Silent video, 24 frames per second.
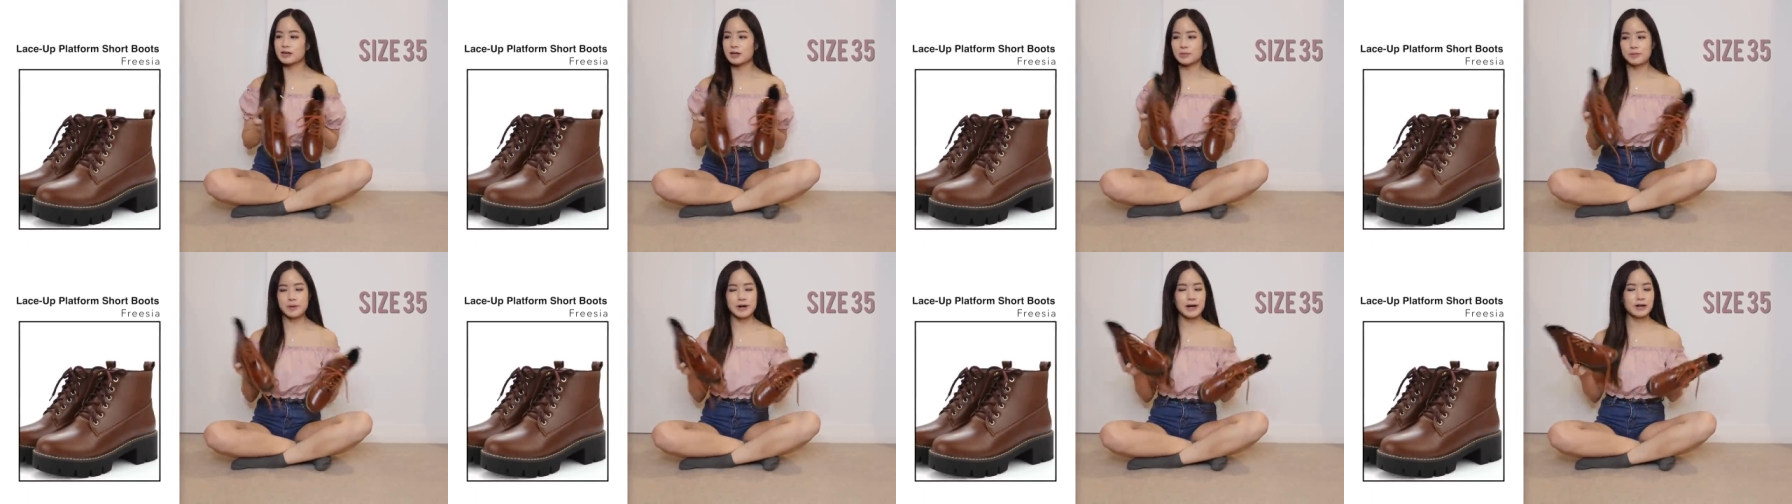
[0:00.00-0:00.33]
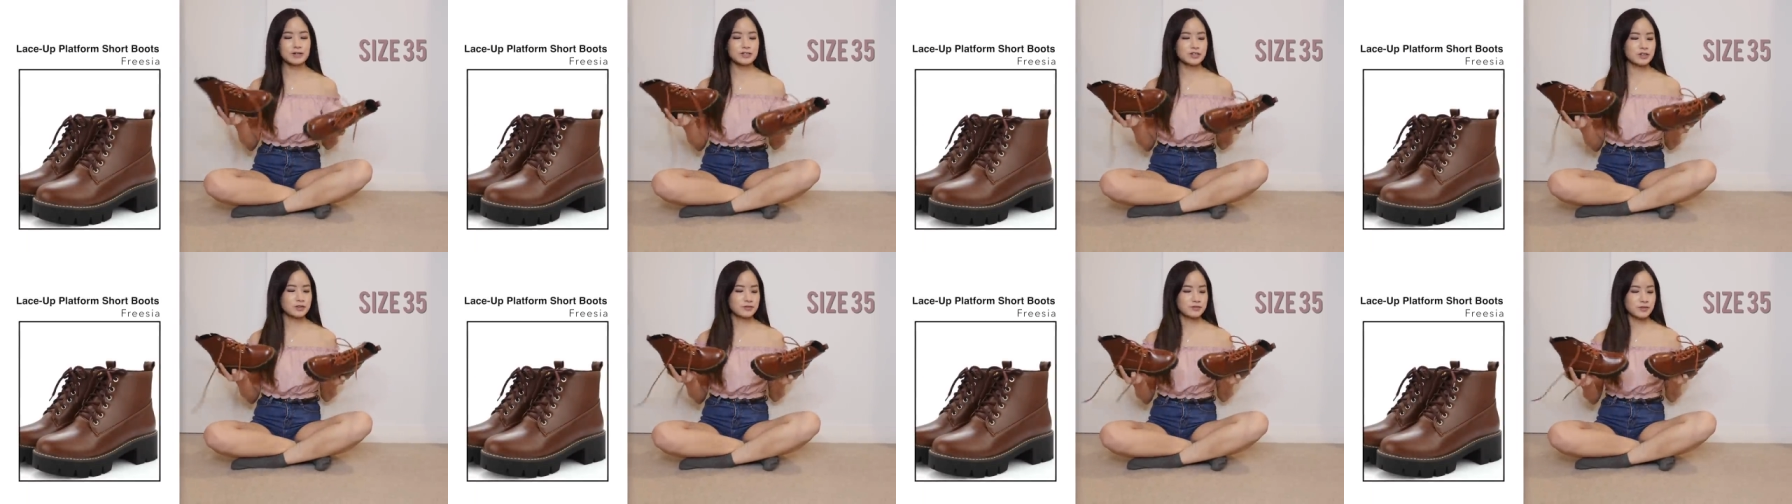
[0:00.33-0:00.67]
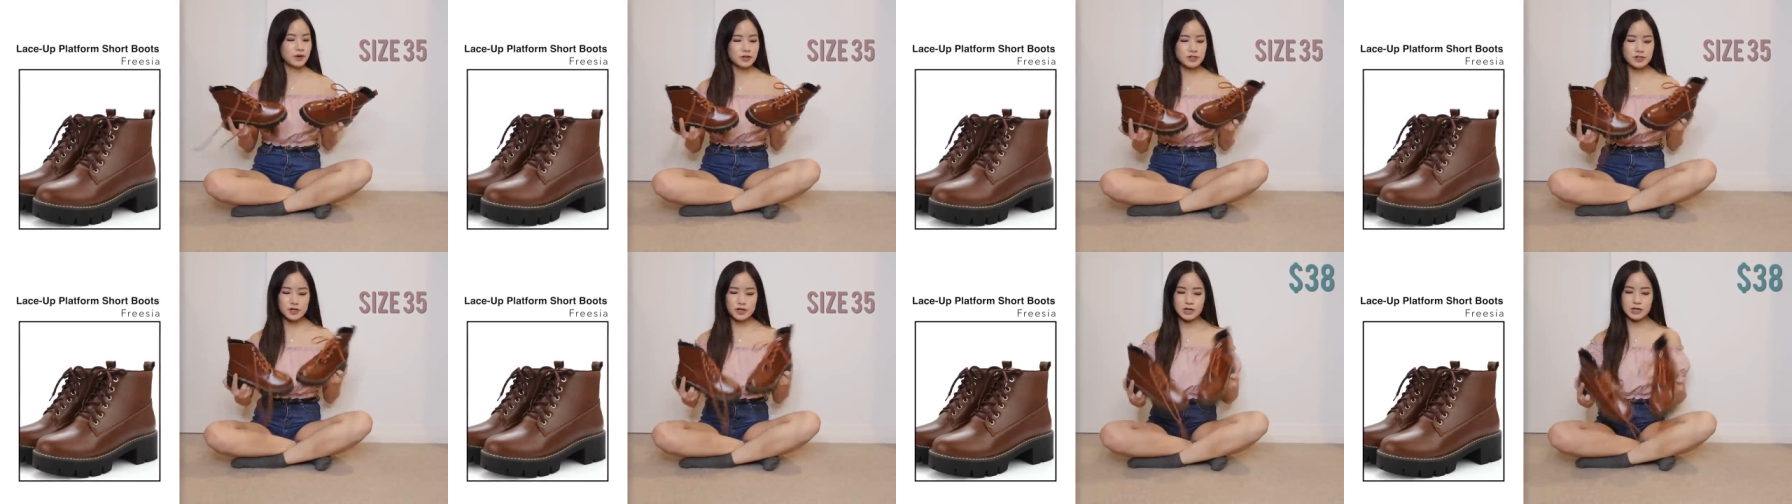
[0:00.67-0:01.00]
Comparing to the
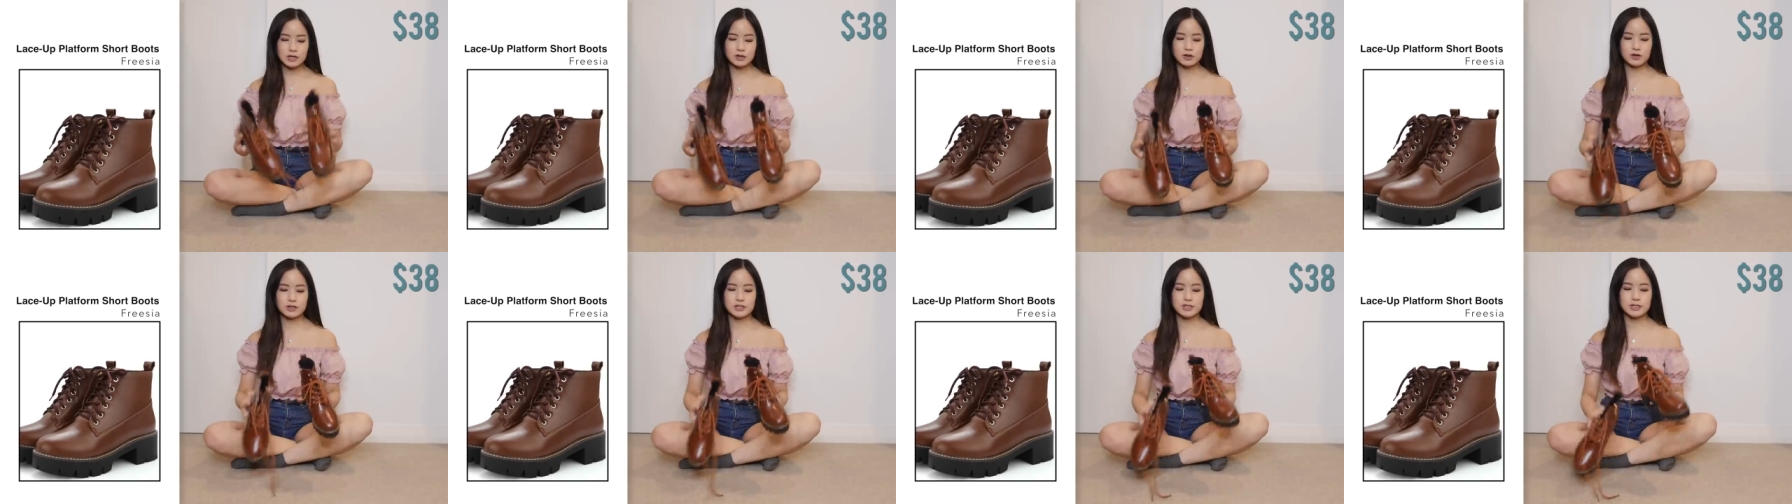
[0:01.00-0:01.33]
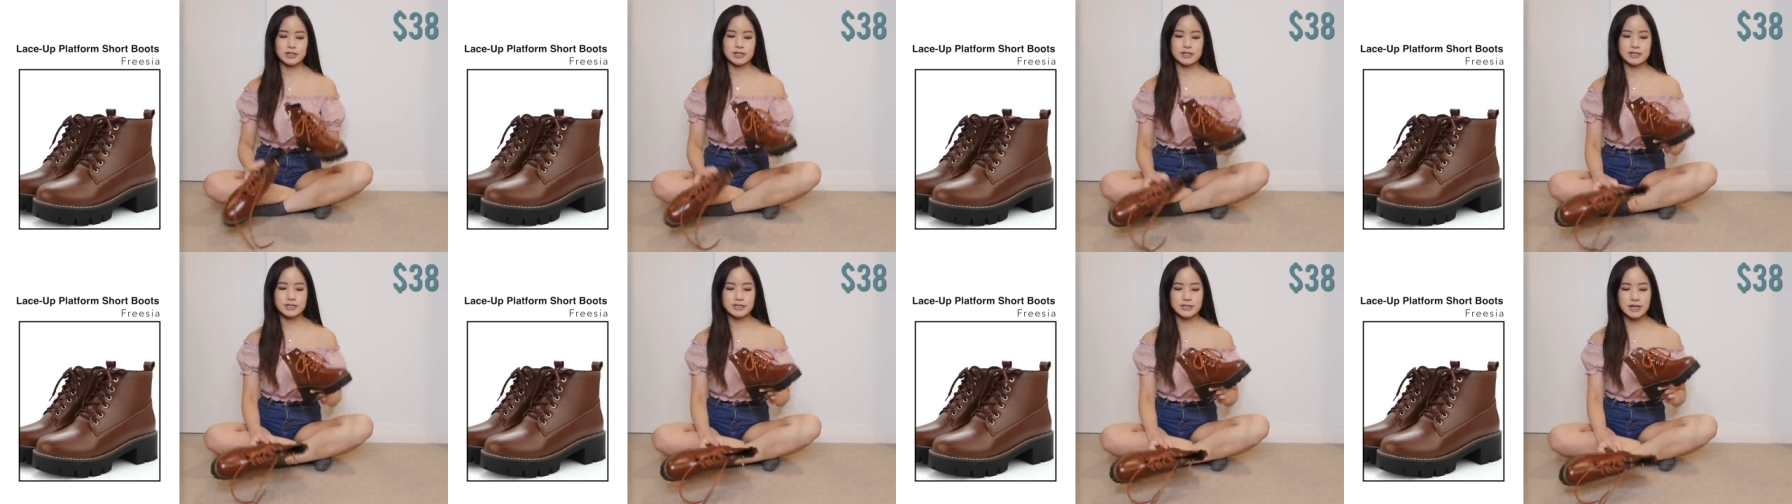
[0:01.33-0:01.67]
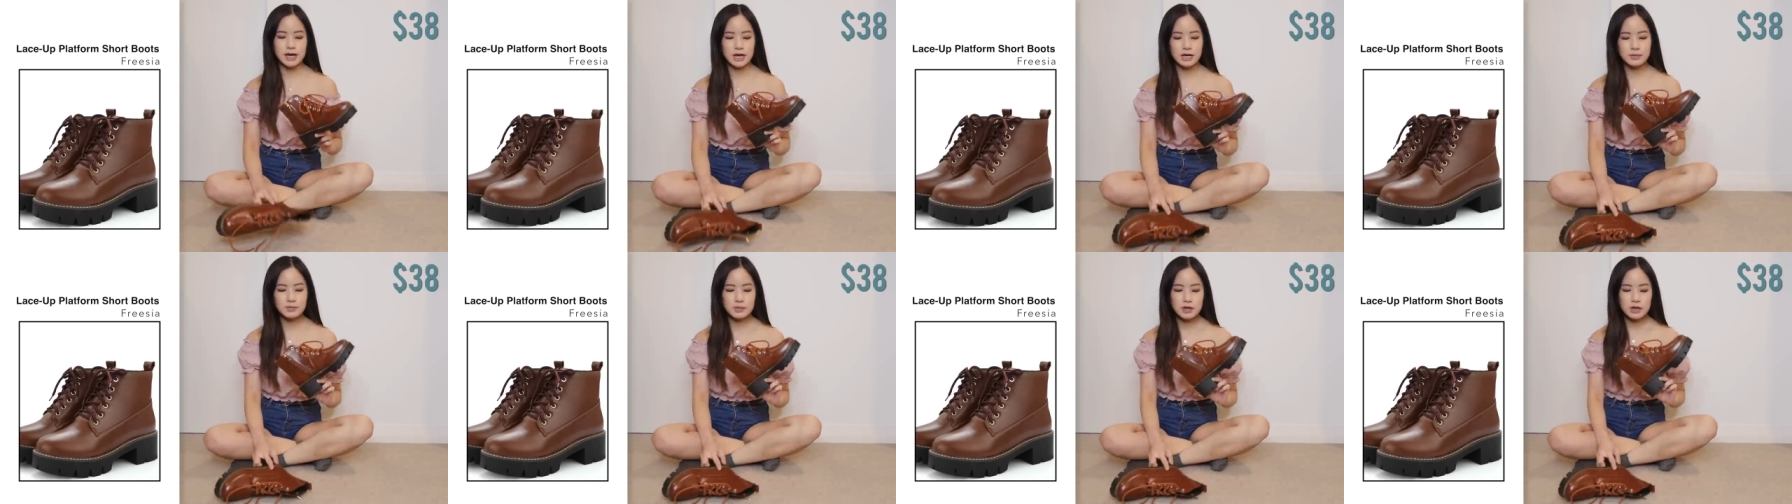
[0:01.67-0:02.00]
photo, it looks the
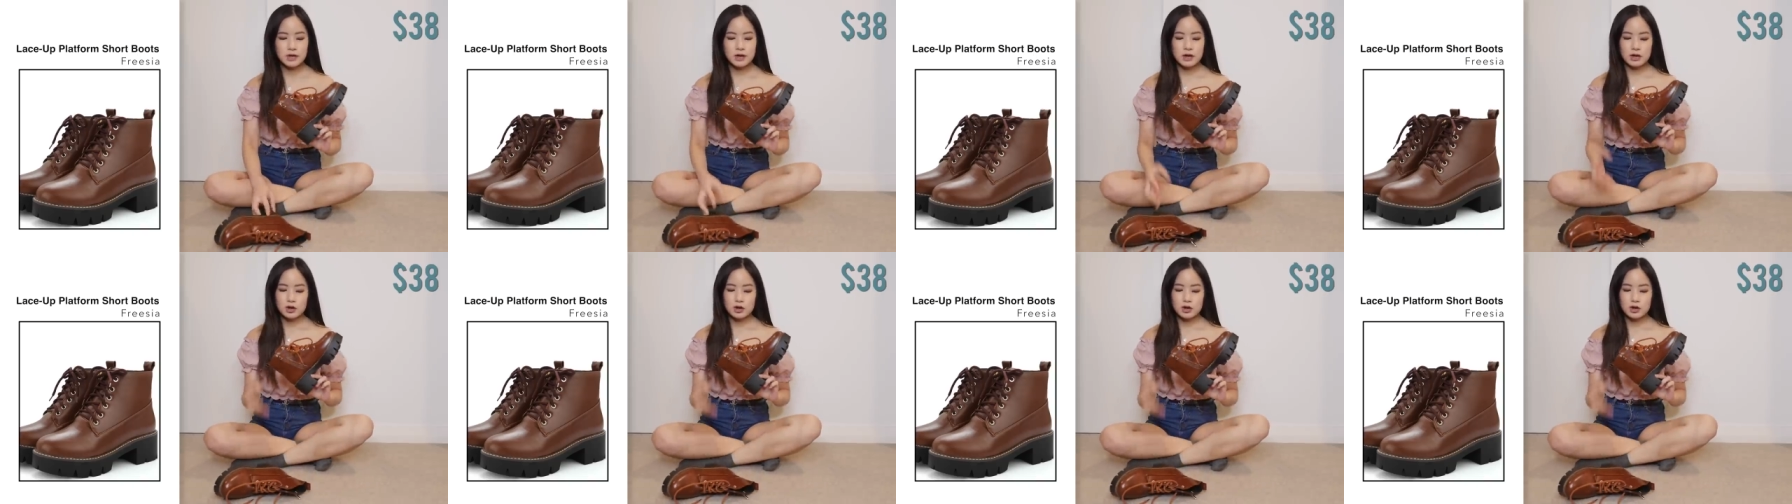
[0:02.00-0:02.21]
same.